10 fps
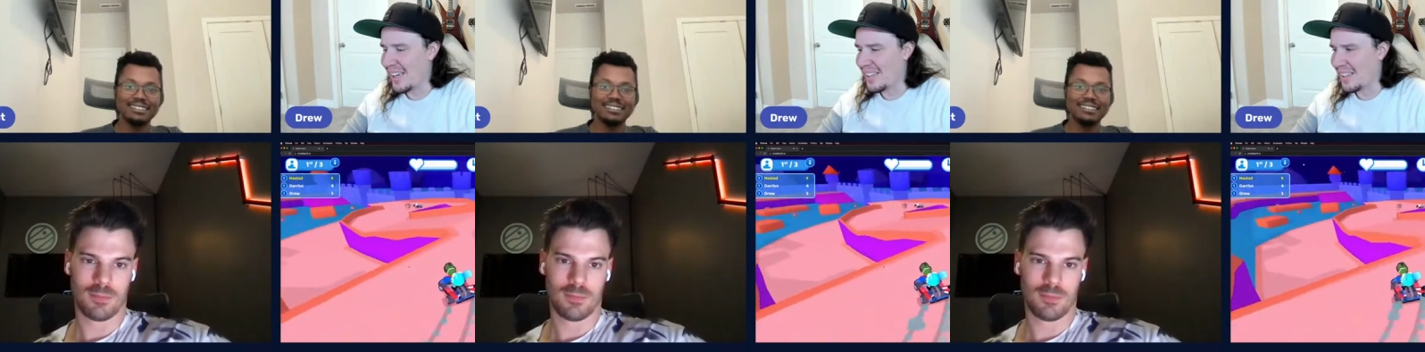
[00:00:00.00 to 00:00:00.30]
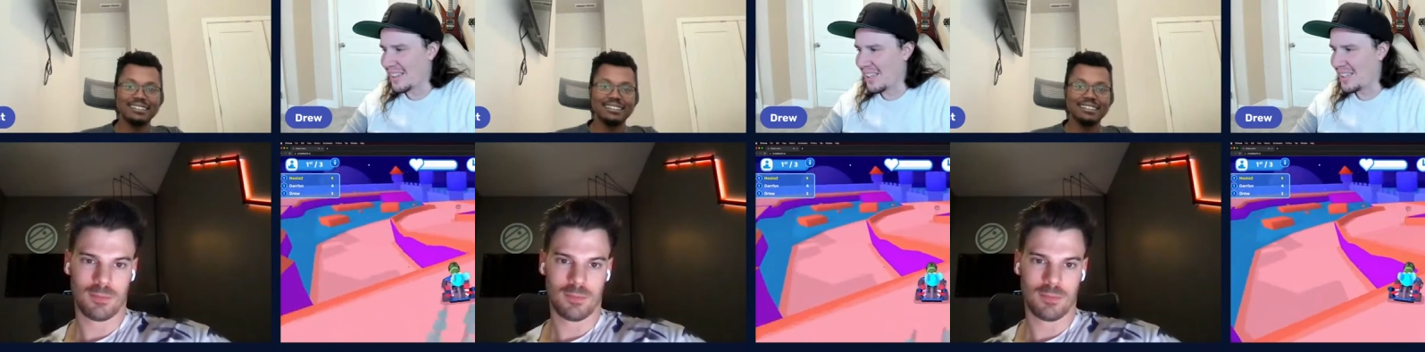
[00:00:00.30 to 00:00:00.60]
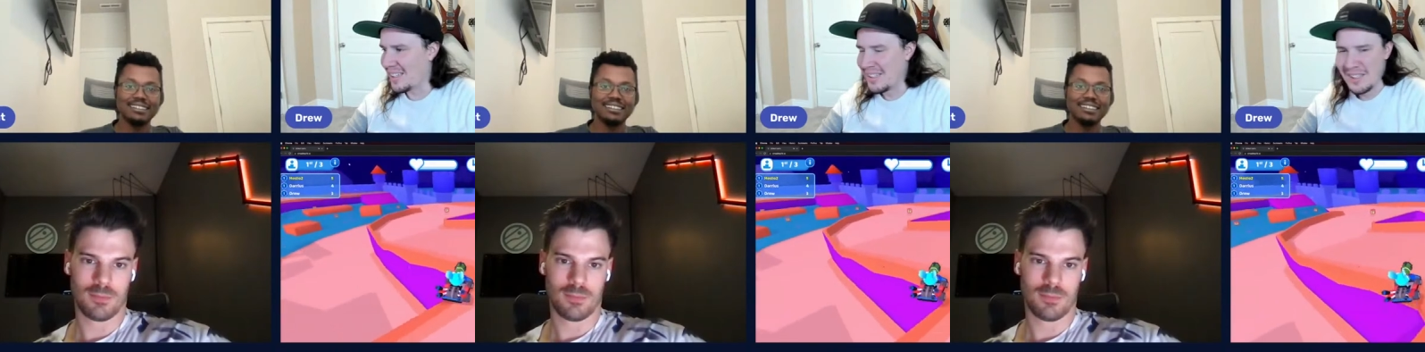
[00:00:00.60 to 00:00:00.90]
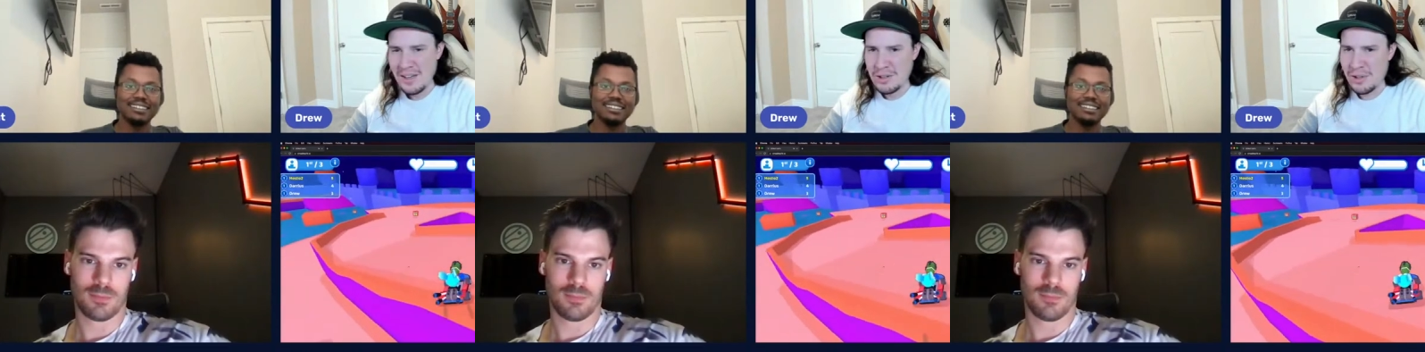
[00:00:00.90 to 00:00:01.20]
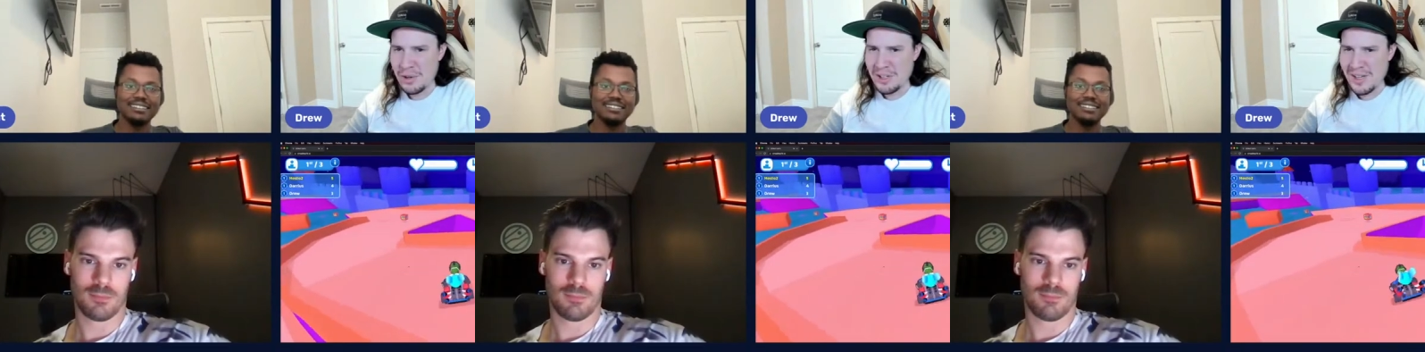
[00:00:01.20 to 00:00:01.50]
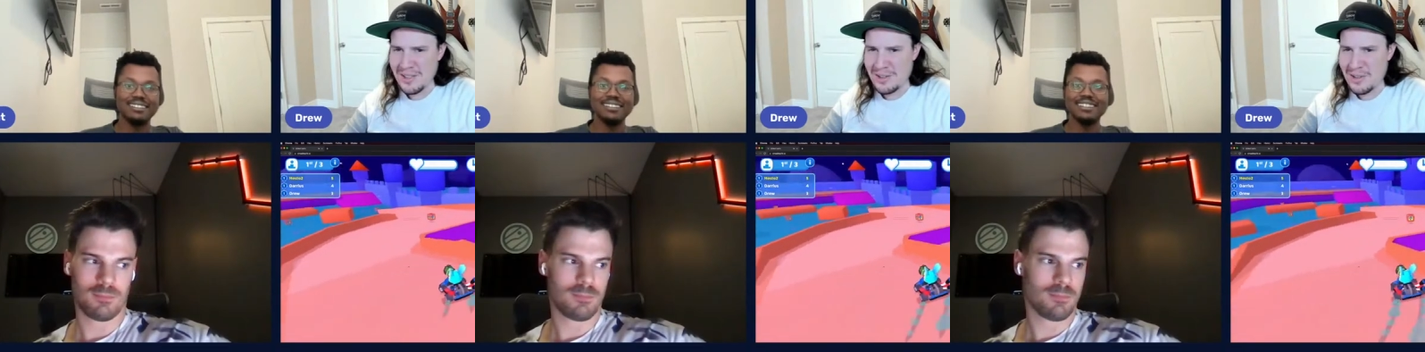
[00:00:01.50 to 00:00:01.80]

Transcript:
Speaker 1: yeah i like that drew any thoughts